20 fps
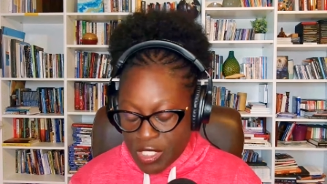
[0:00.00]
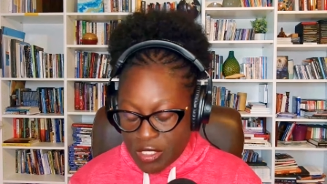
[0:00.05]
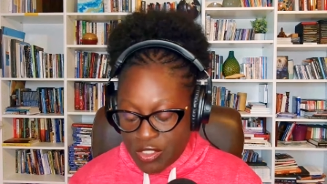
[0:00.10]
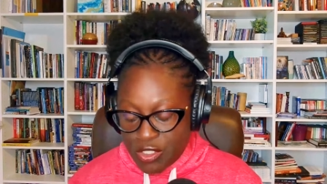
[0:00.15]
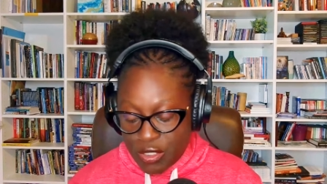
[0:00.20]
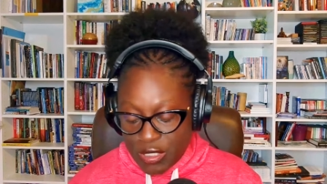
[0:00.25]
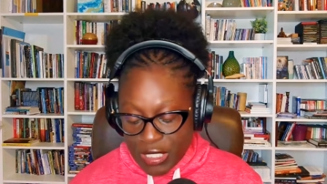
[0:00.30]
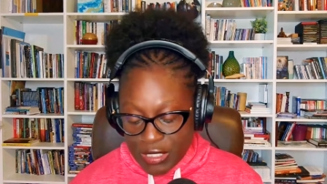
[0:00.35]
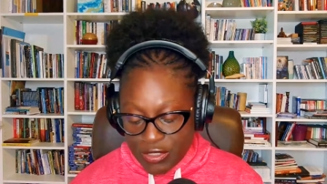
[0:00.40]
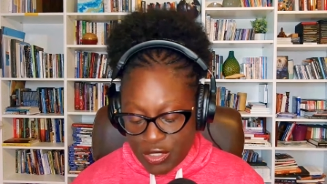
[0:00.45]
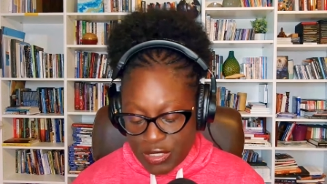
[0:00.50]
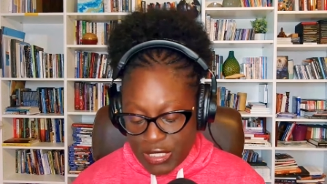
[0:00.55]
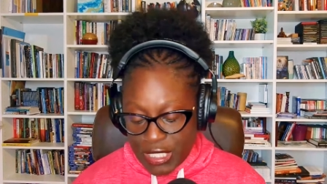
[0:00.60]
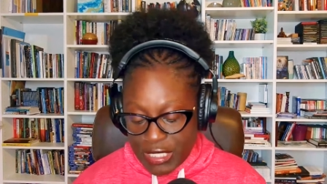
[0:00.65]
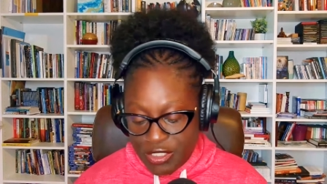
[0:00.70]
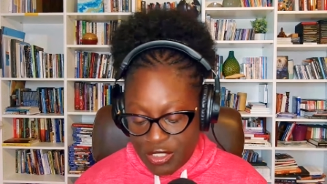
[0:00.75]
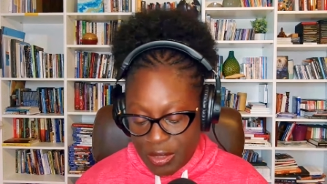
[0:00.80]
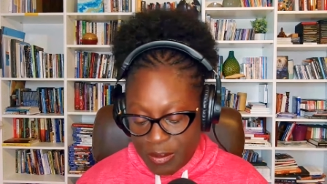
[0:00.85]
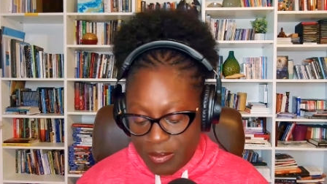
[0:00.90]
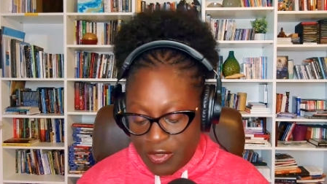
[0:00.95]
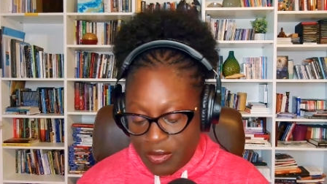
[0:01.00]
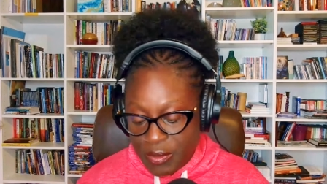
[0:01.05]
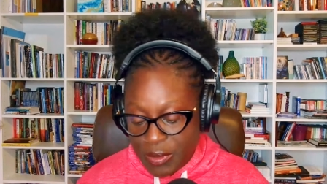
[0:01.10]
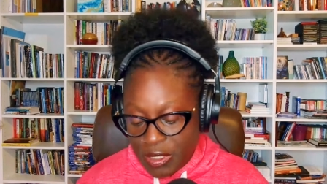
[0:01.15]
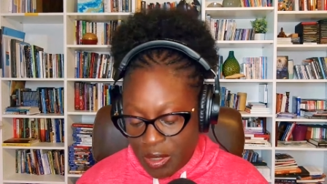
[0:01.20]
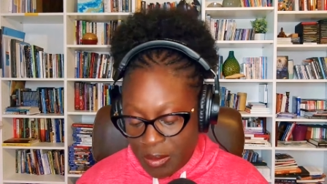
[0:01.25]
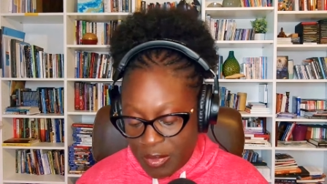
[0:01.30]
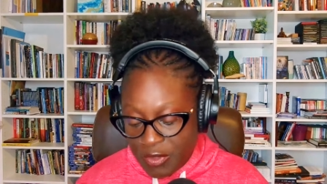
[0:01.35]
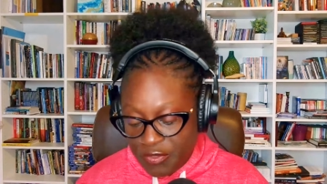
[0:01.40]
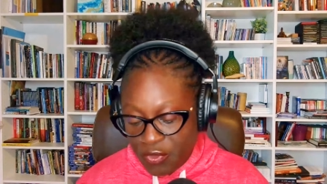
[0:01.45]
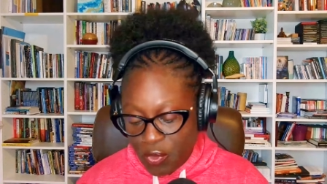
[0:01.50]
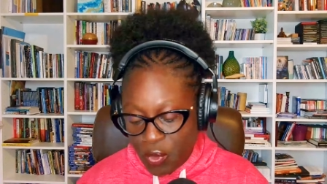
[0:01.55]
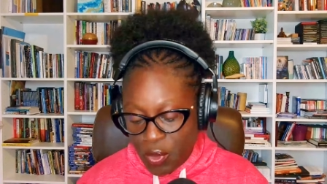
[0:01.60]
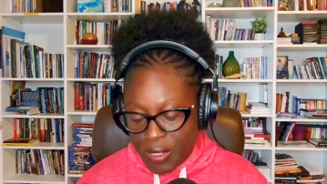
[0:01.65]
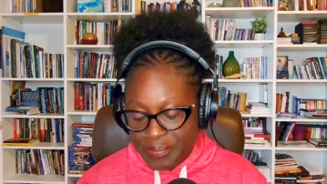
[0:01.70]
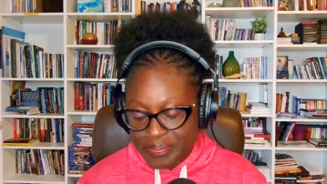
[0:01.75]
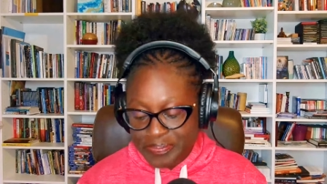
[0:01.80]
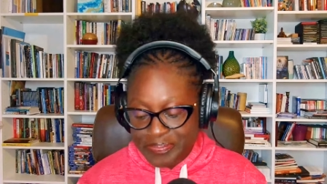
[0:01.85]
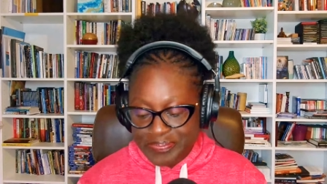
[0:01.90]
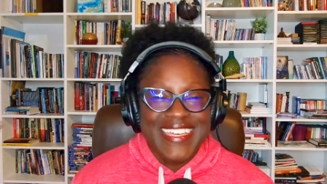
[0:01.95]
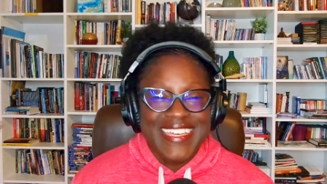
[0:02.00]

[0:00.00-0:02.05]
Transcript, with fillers: So that's number three. Number four